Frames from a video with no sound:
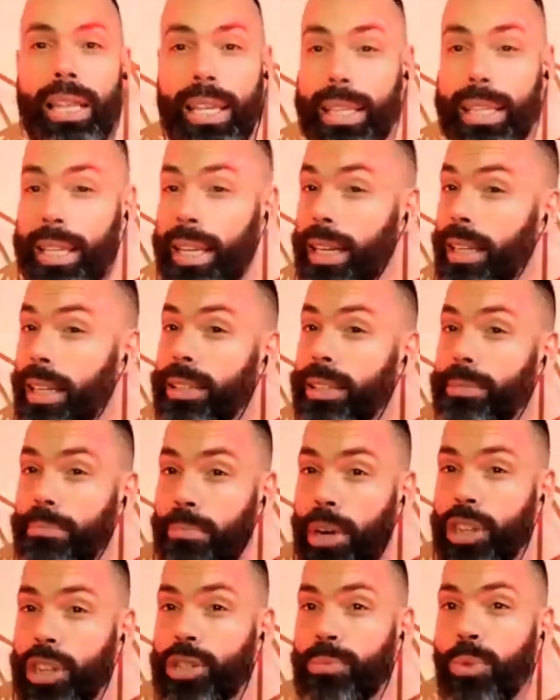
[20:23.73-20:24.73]
It kills
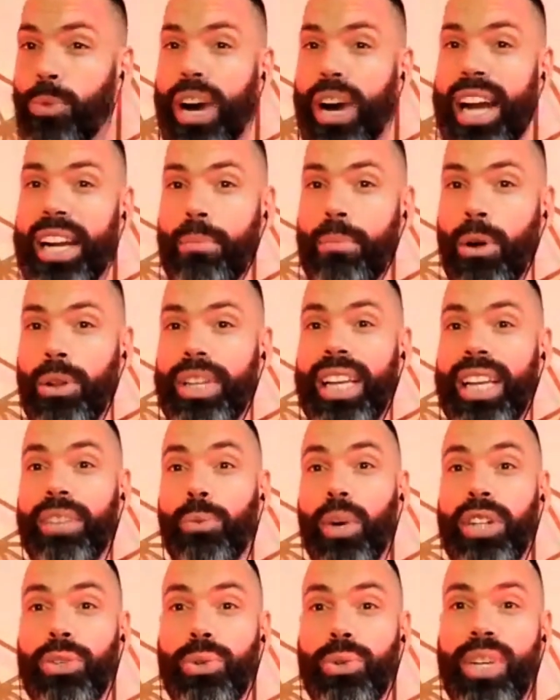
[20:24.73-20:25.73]
much more animal than
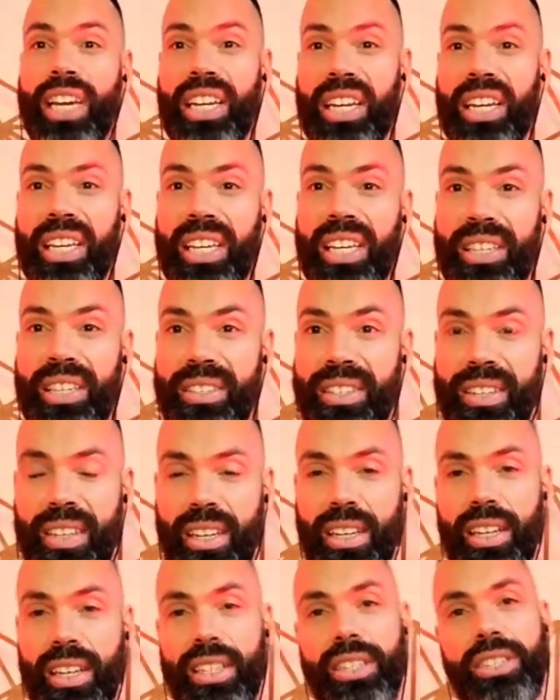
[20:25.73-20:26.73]
what you can eat.
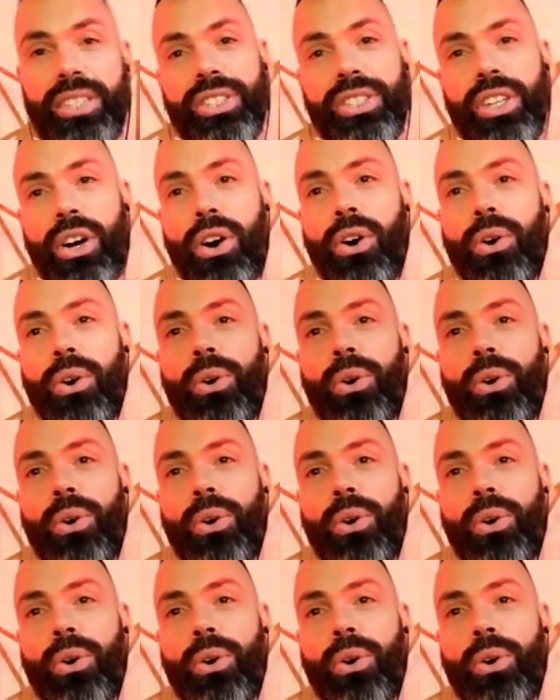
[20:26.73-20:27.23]
So